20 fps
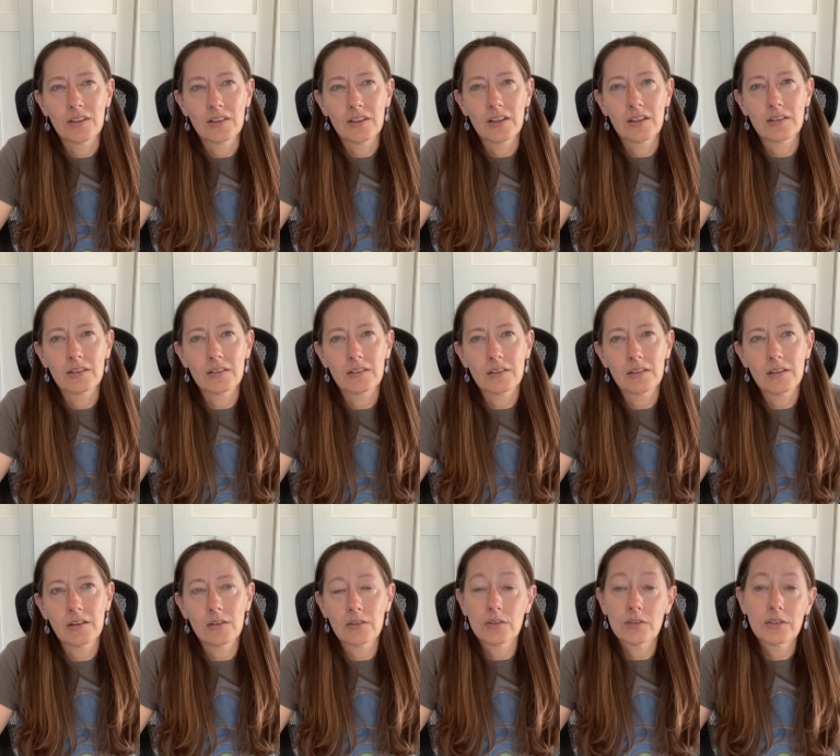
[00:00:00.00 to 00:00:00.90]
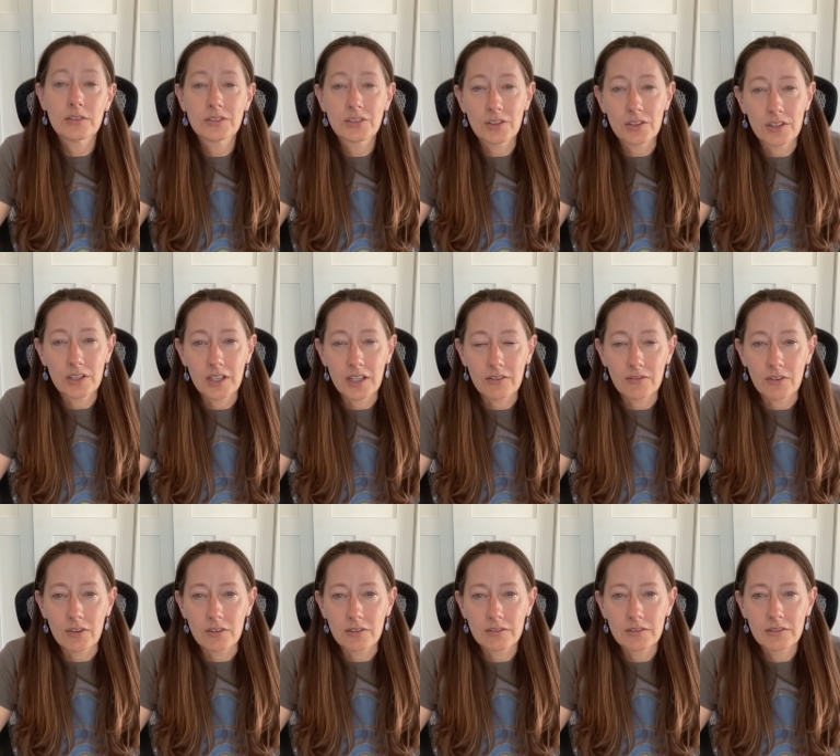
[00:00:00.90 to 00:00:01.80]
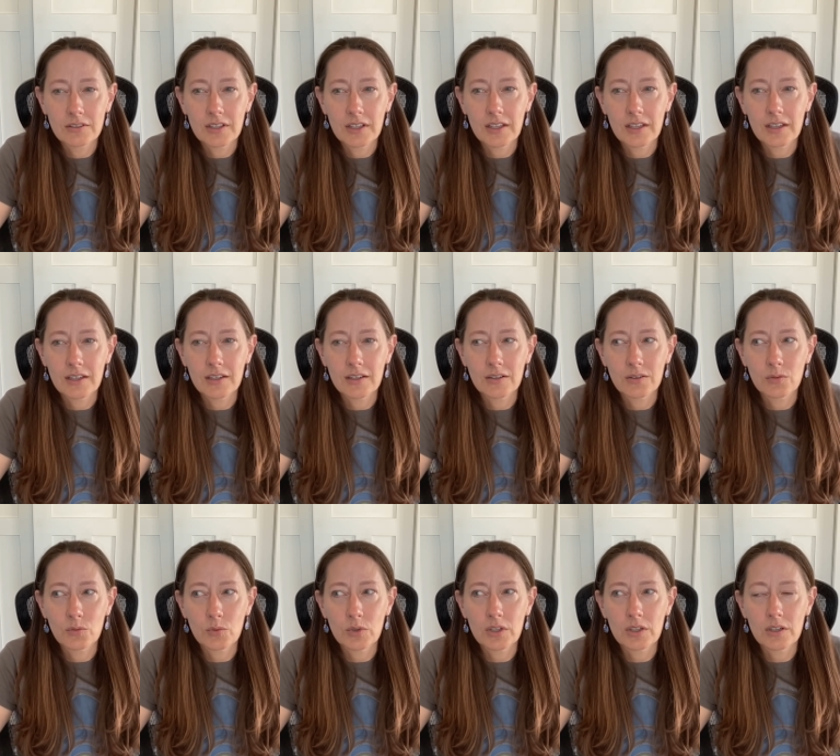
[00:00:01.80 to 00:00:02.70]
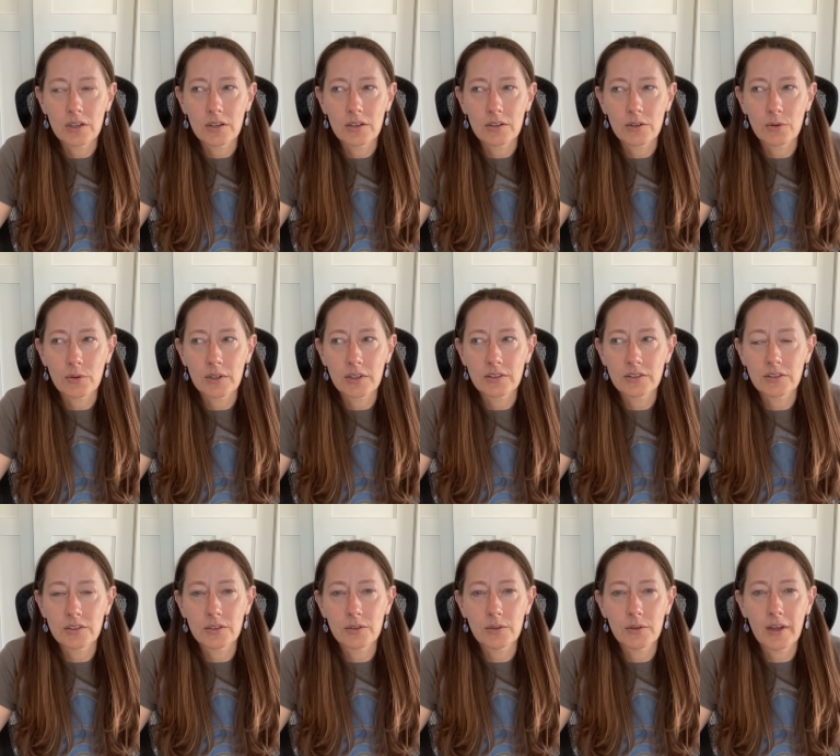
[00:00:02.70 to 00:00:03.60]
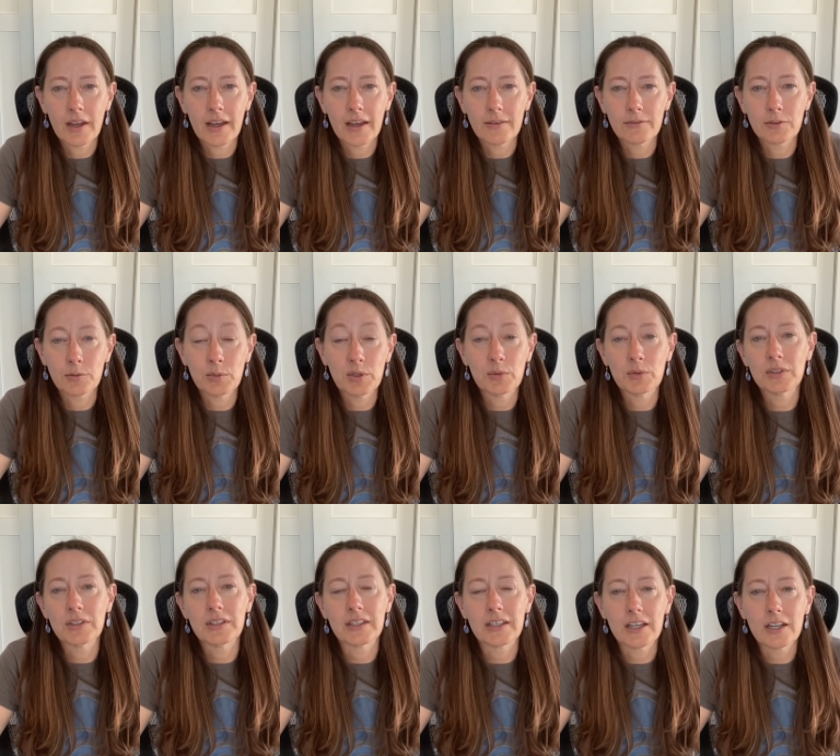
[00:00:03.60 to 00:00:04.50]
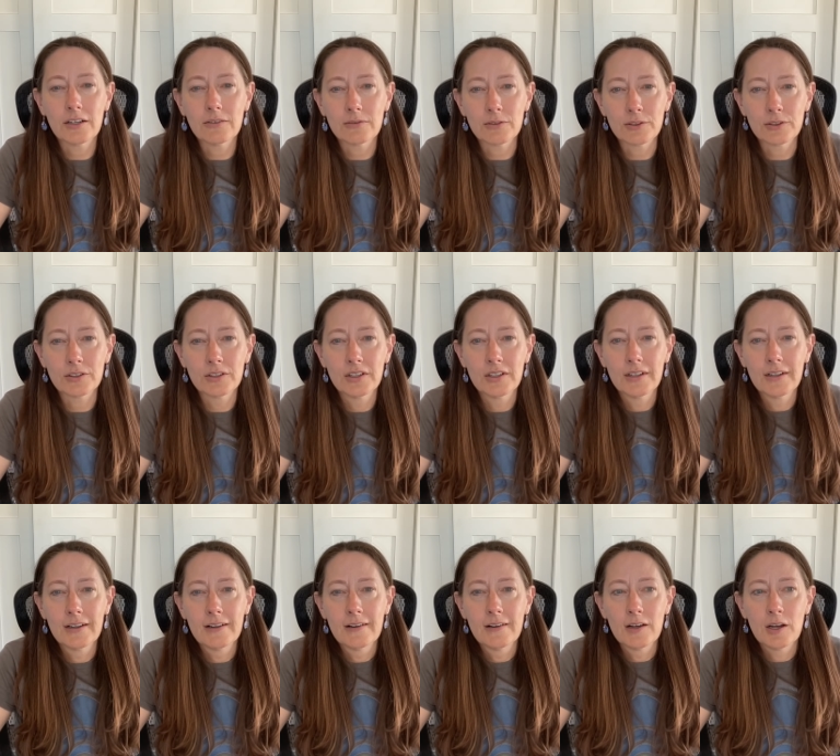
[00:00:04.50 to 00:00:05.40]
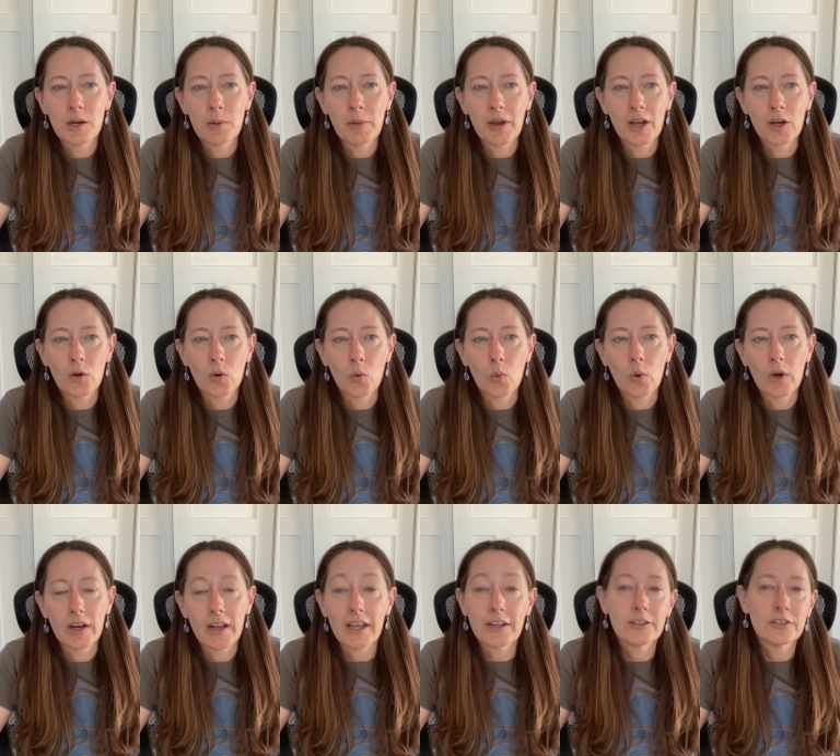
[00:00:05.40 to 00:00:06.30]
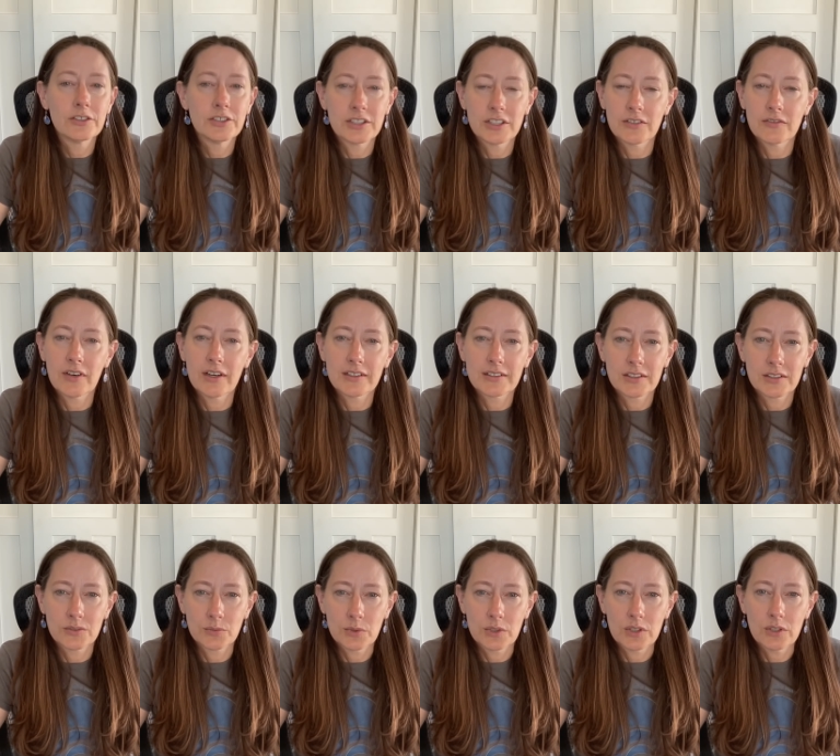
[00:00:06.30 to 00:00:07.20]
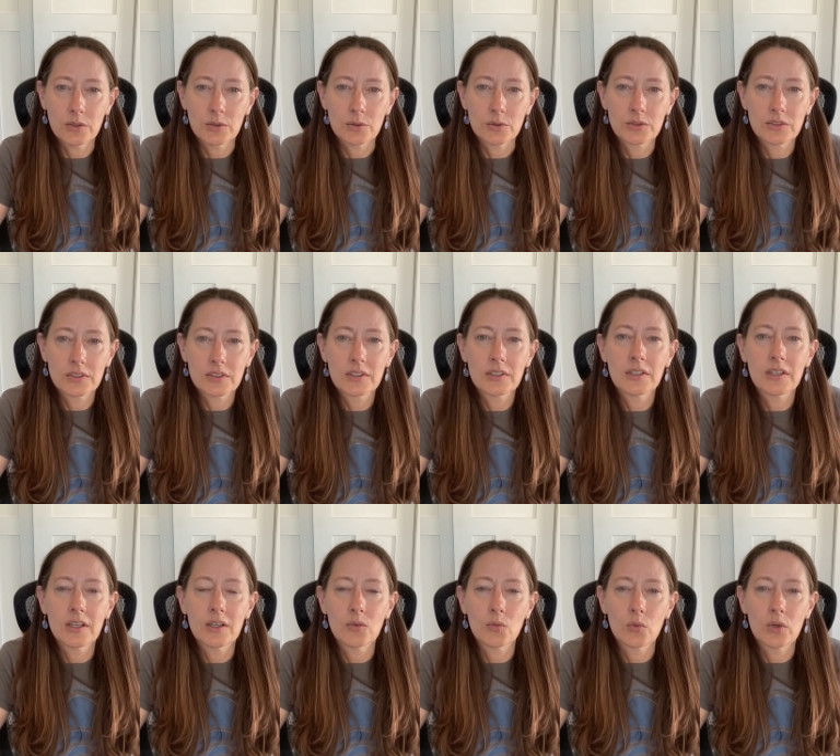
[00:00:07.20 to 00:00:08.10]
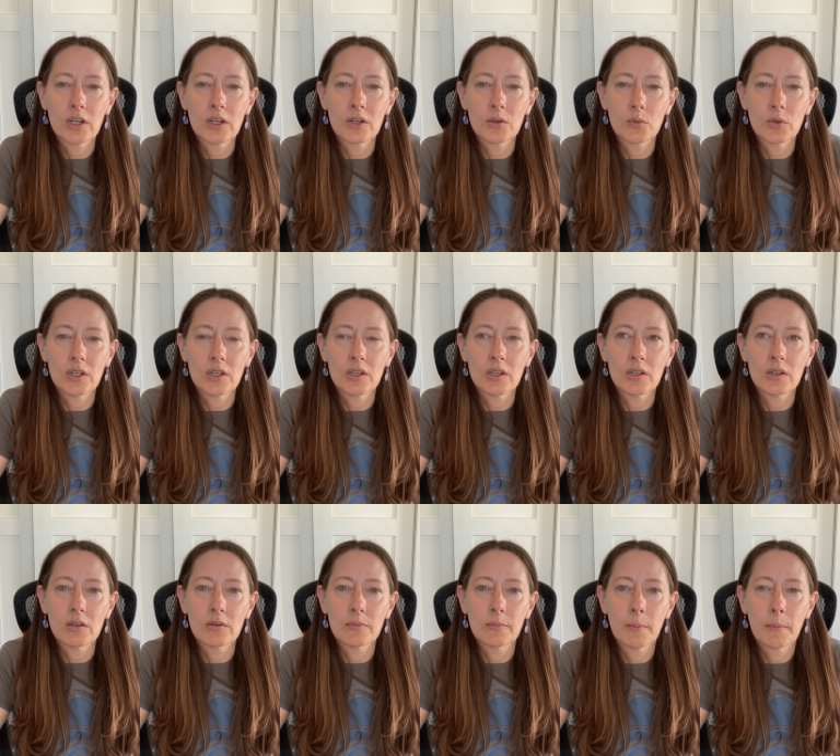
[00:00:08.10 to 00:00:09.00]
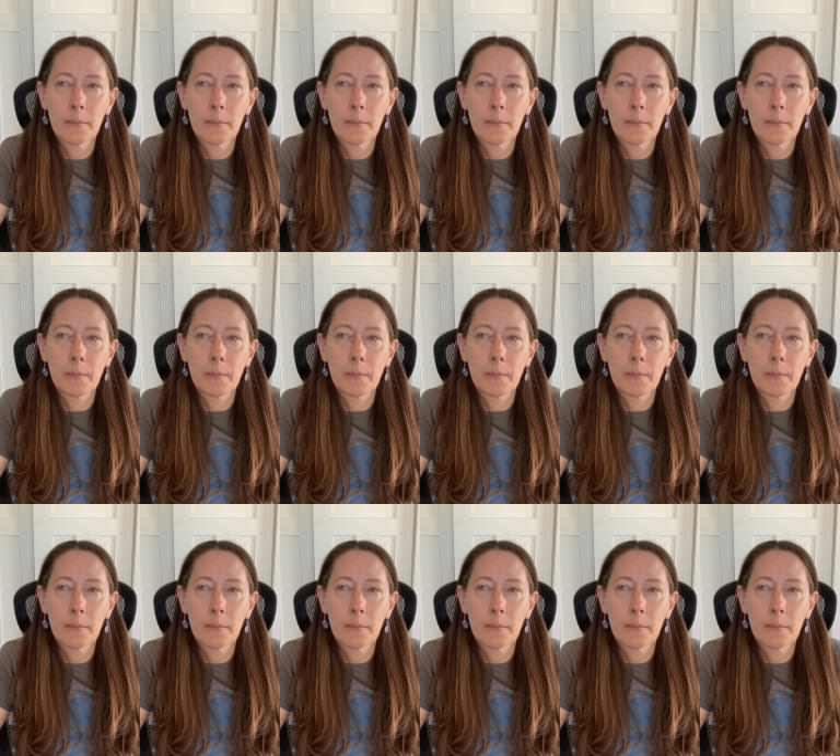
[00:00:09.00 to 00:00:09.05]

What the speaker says: that there is good and evil, and we are going to have to be really careful about what energy devices we use and where we